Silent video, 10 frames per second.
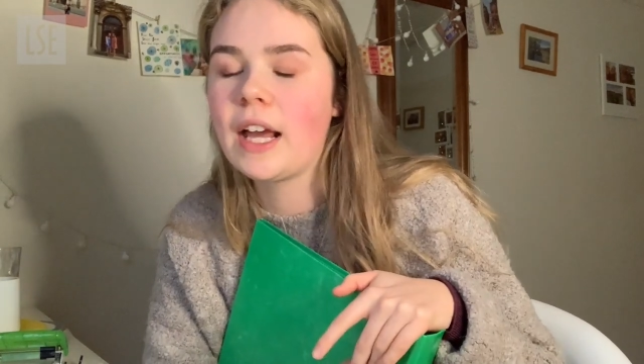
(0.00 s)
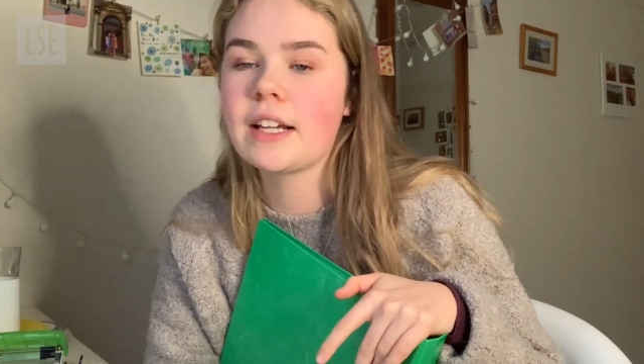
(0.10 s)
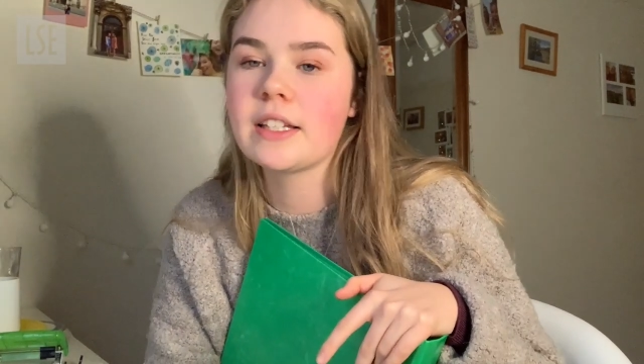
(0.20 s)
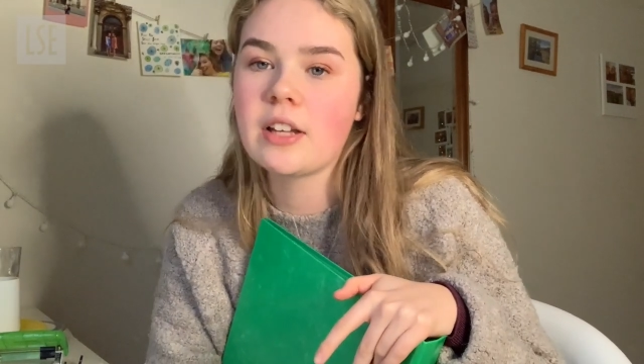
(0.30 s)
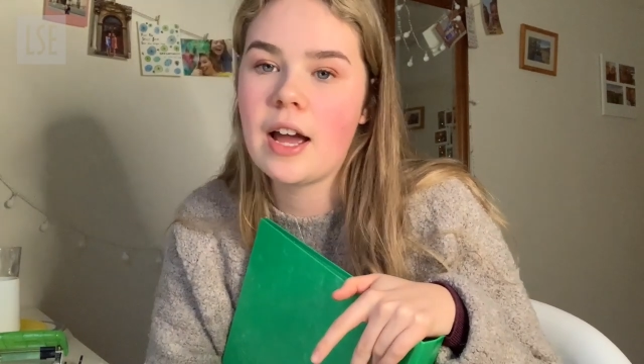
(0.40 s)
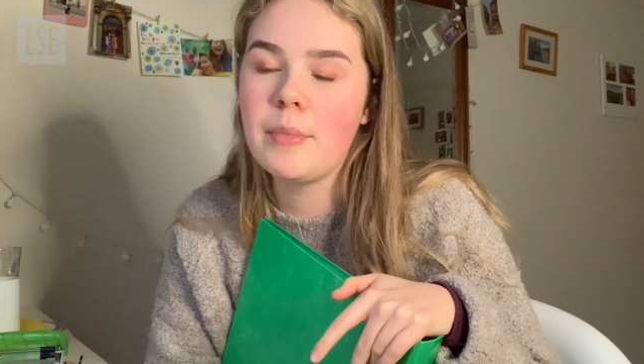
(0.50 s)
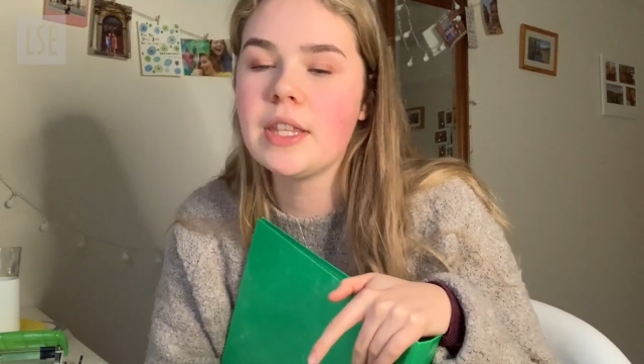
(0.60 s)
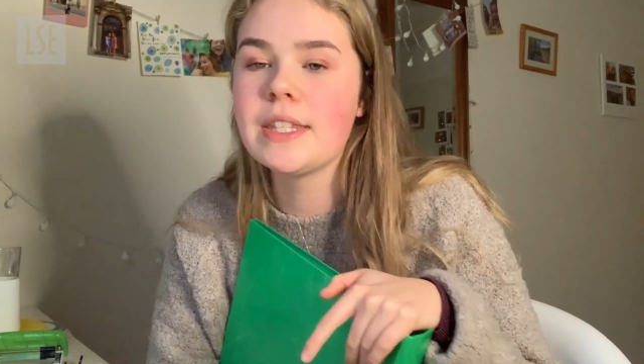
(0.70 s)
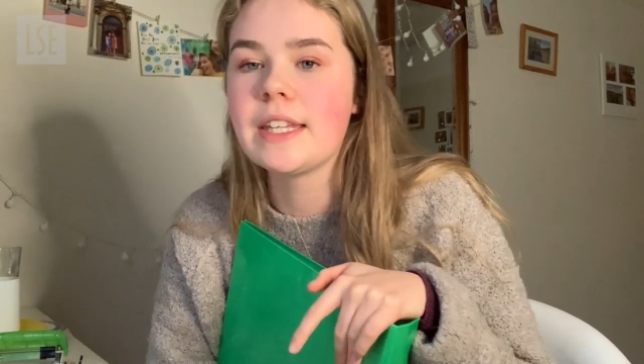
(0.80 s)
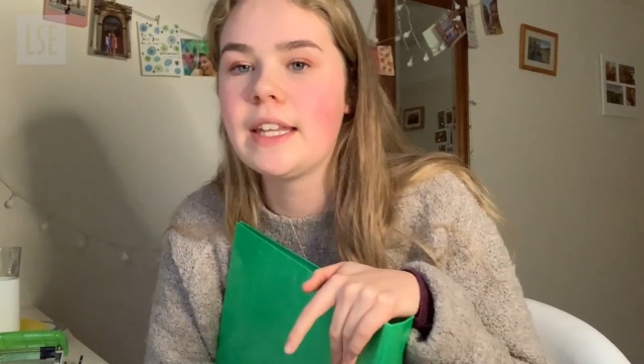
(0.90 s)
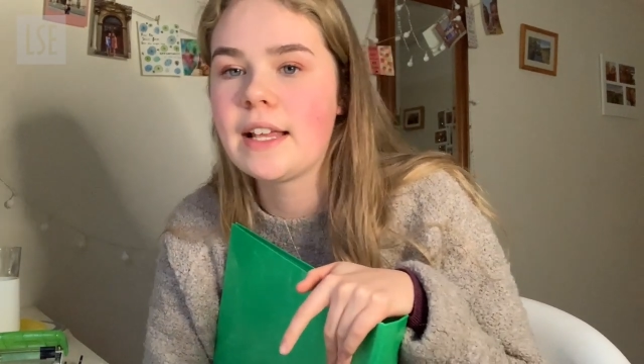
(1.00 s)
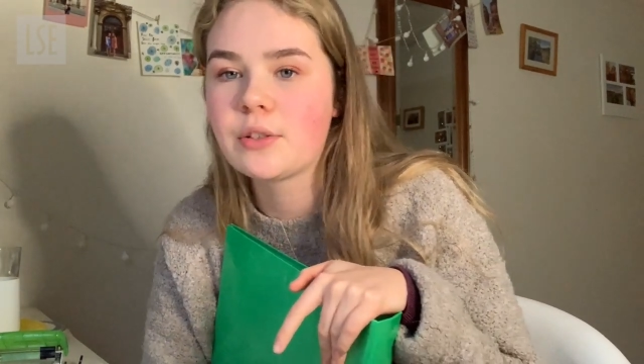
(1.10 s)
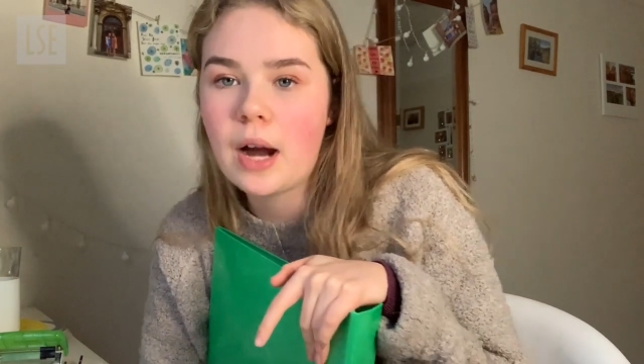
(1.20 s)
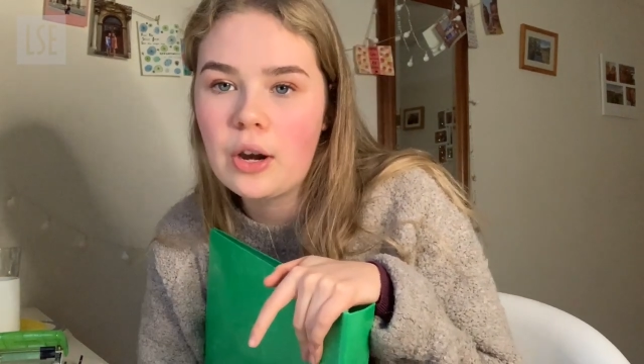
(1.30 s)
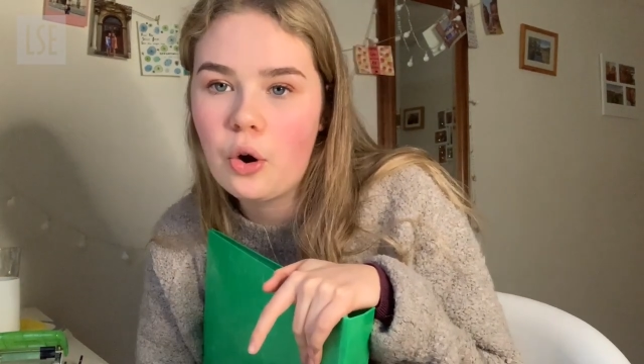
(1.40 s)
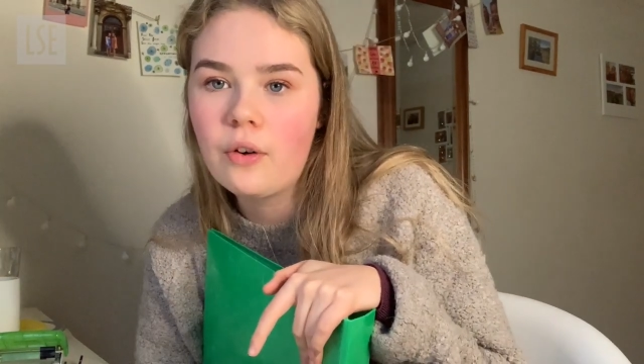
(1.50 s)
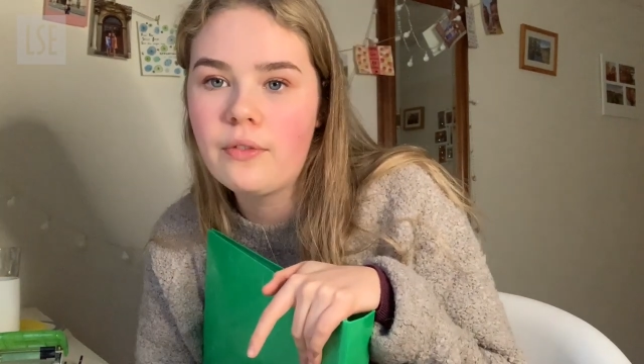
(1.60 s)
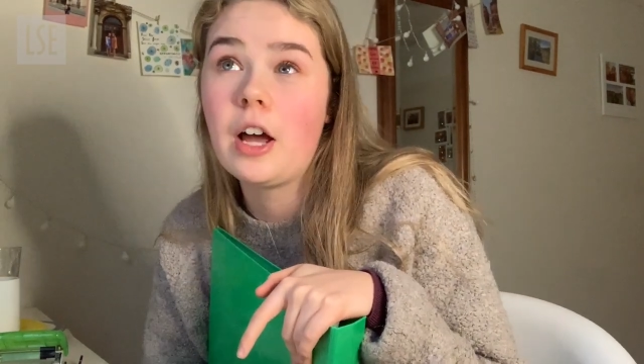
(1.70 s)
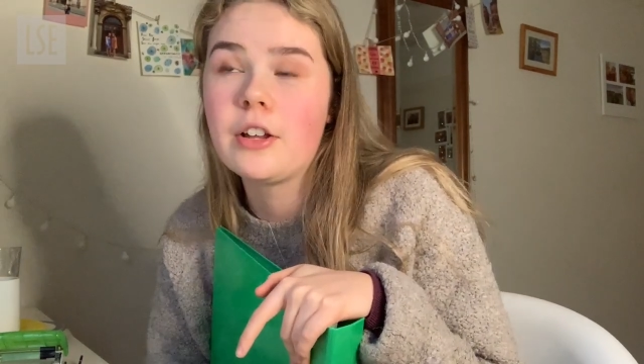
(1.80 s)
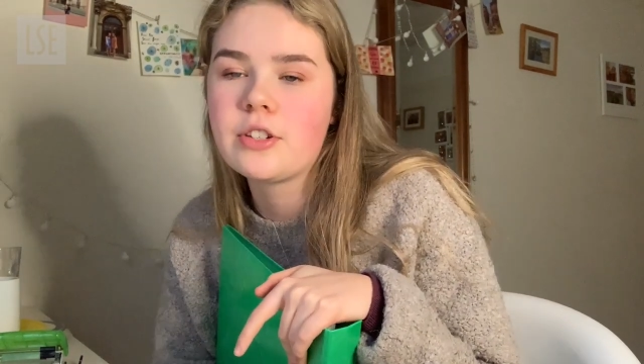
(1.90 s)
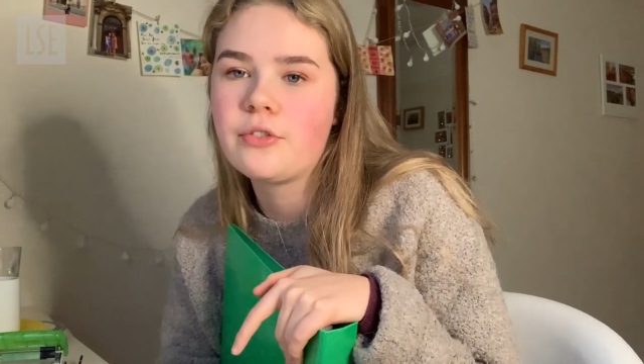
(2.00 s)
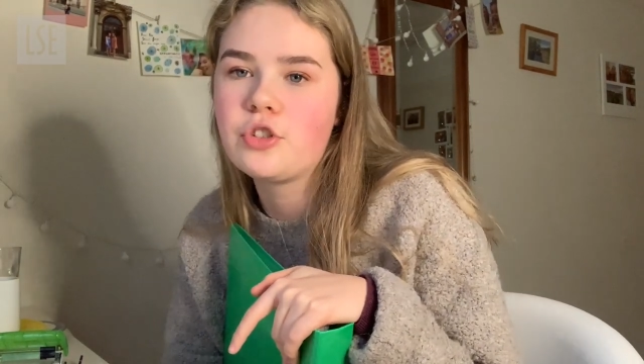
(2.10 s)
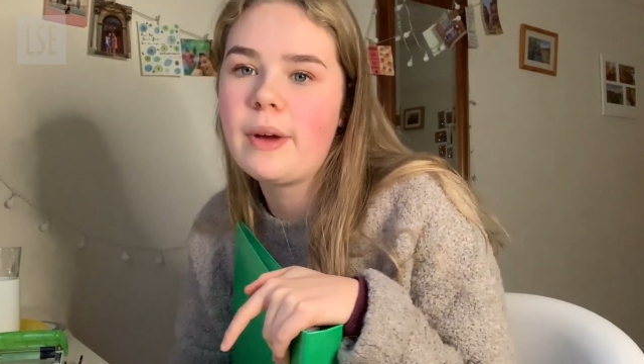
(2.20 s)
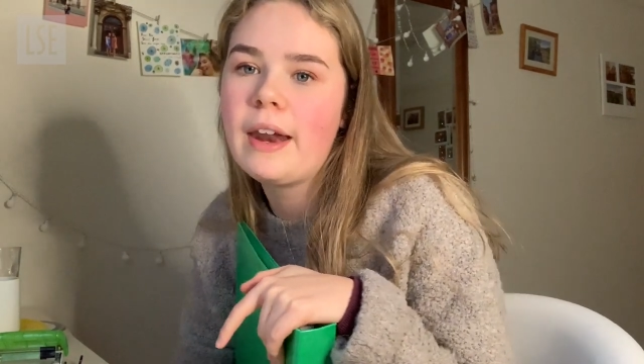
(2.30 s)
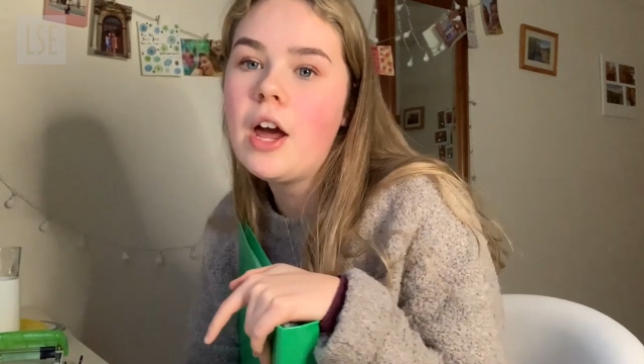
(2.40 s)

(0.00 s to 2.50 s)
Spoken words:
like assignments, and there's quite a lot of stuff due in.